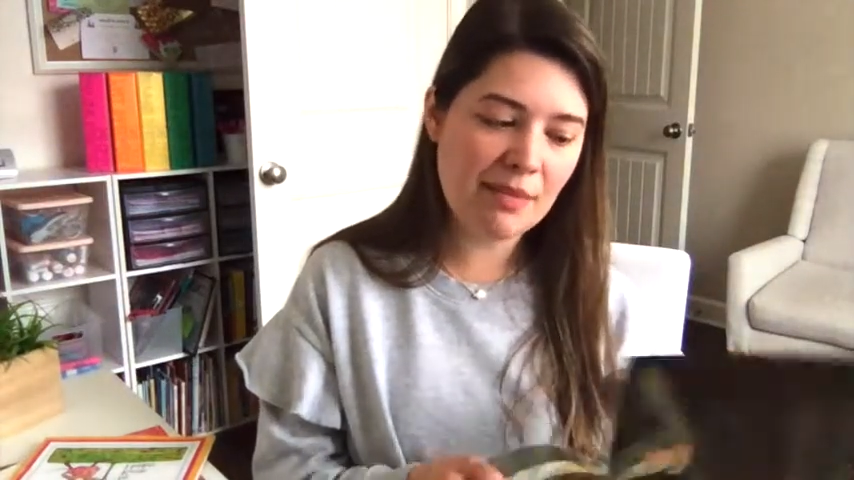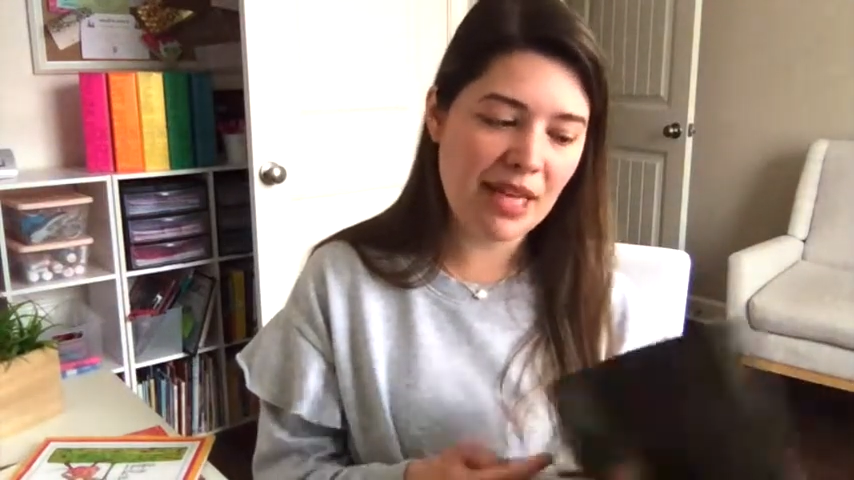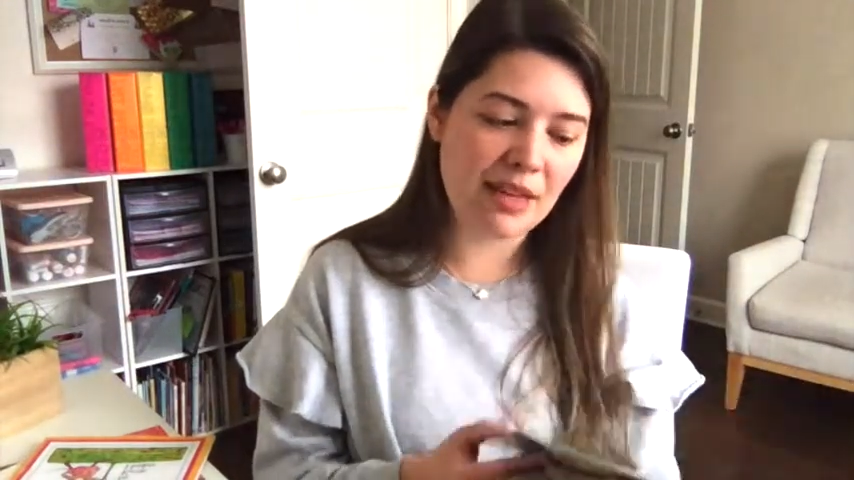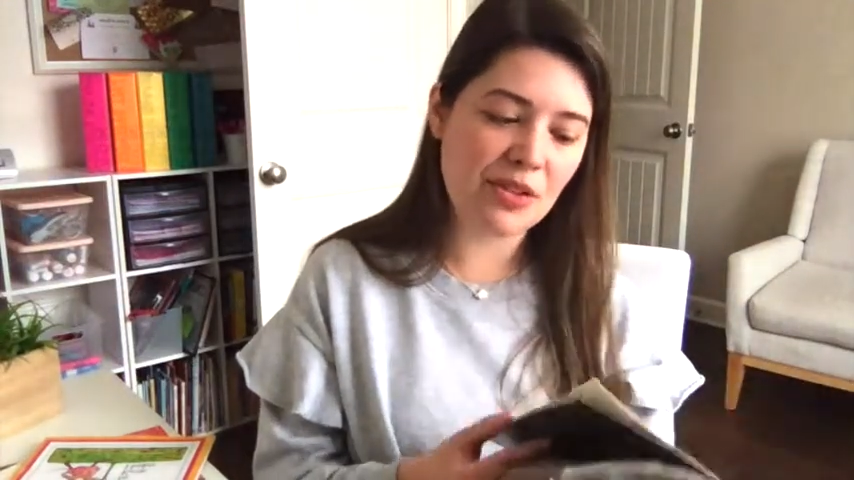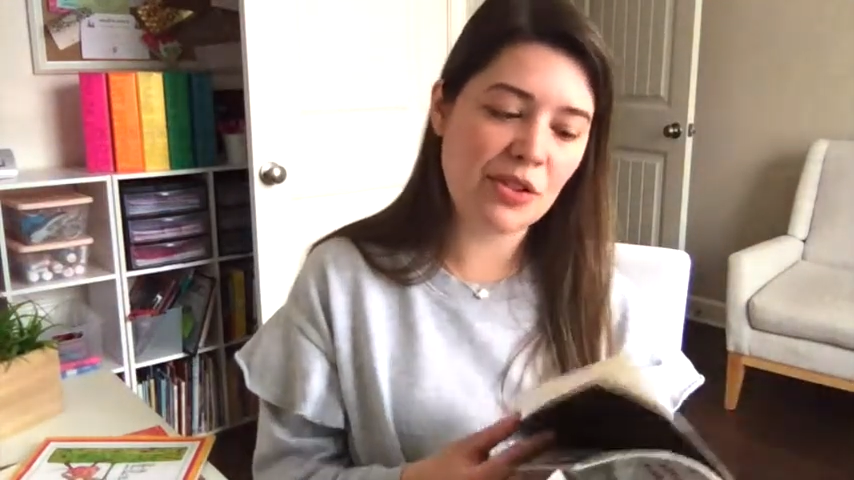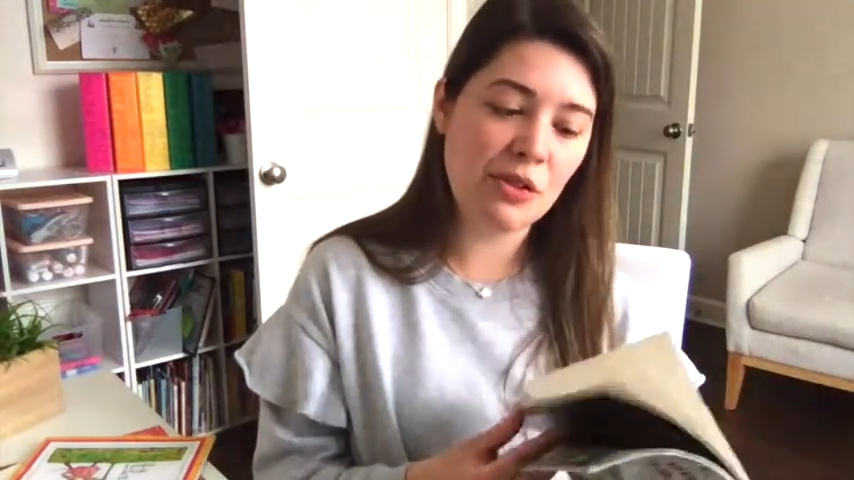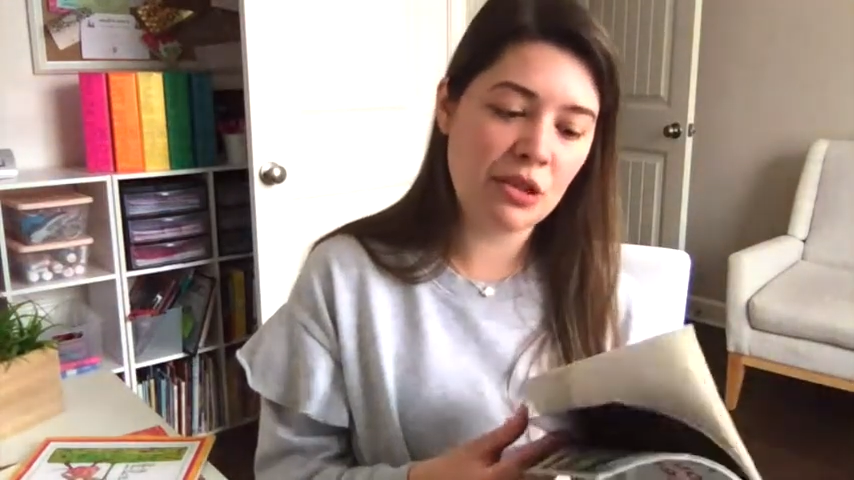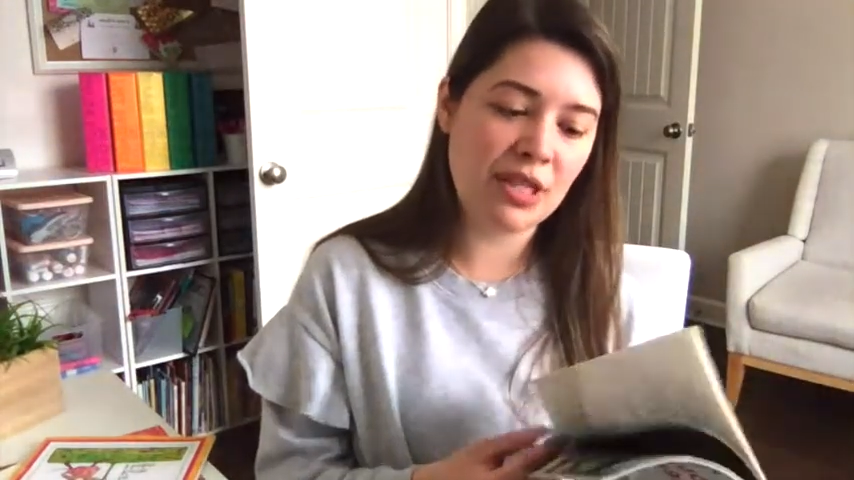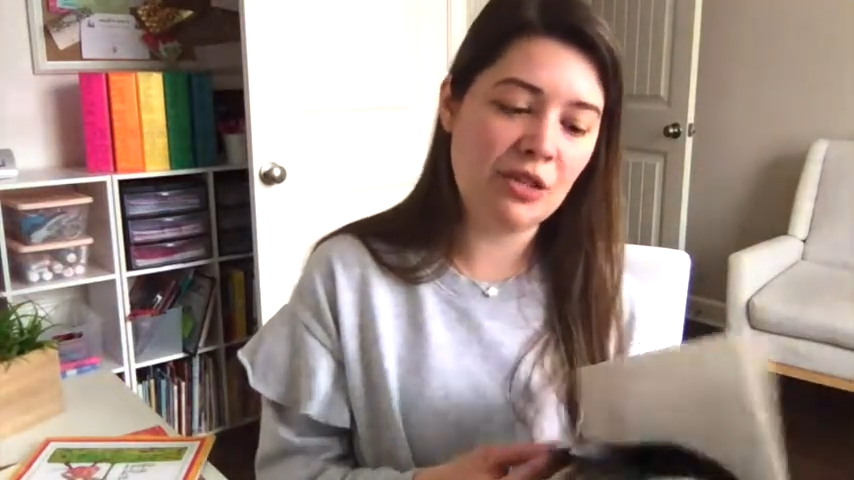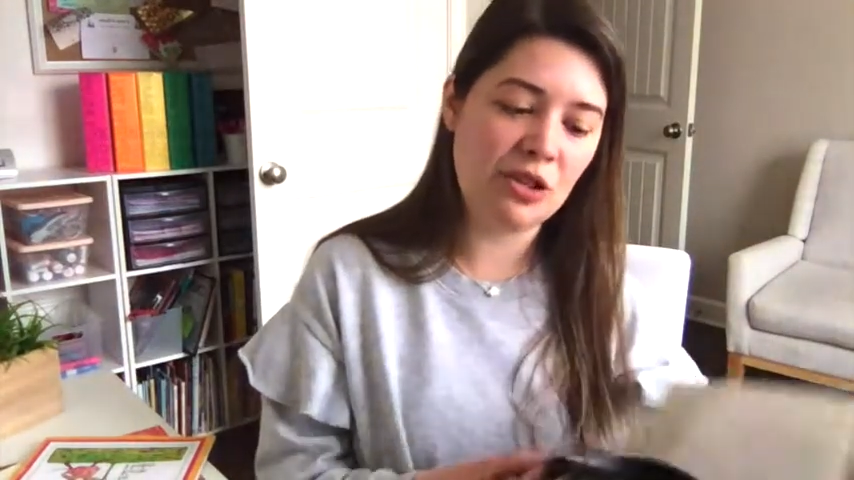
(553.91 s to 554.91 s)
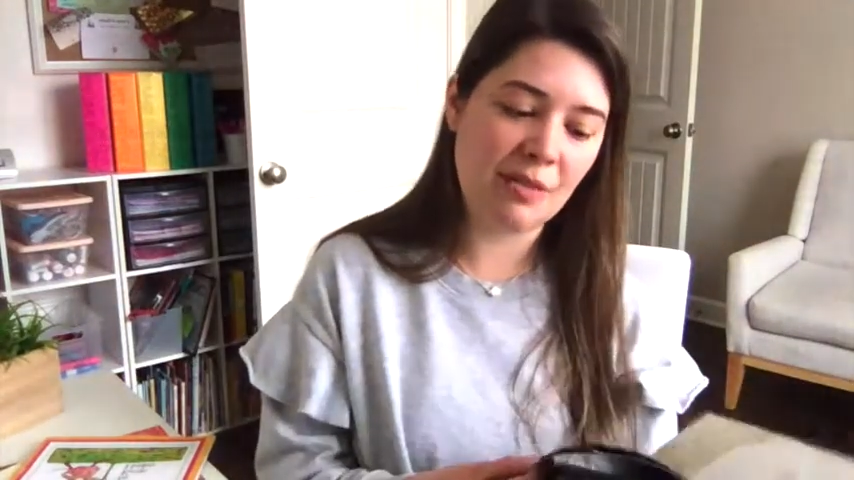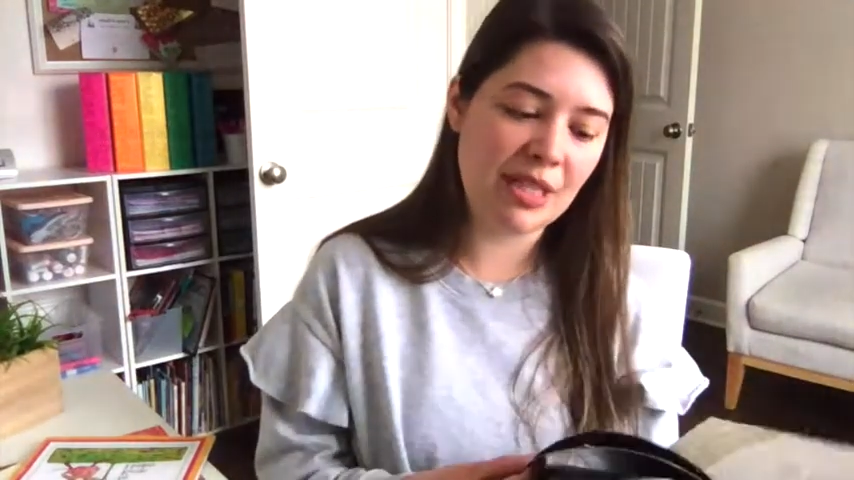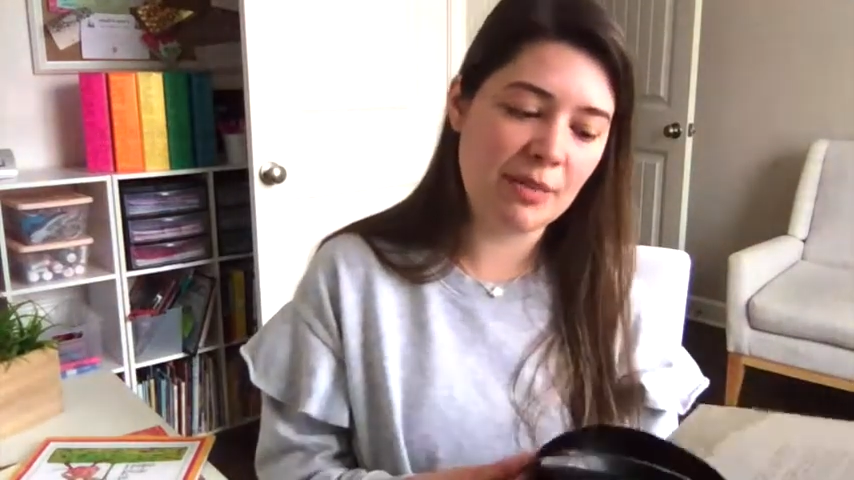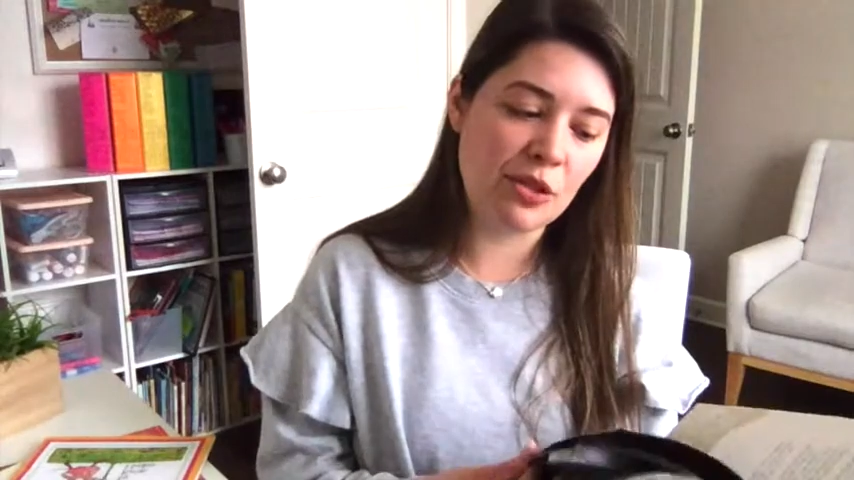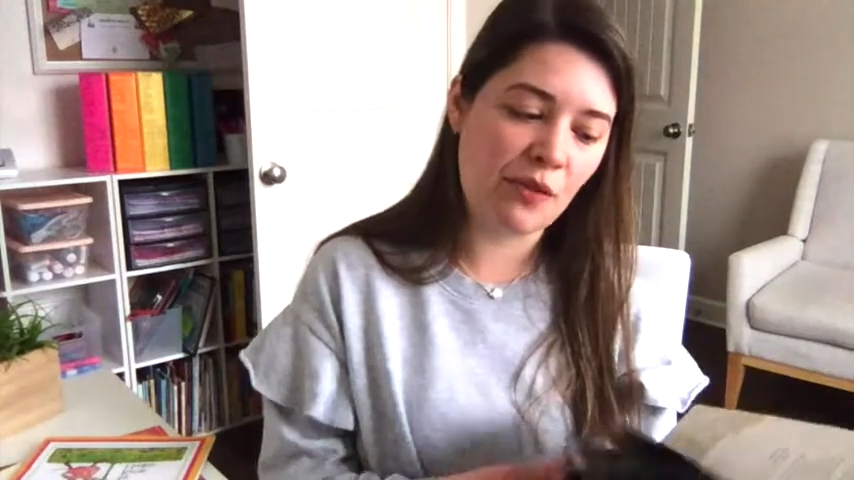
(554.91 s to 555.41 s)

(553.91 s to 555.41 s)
And then the solution is she meets Mr.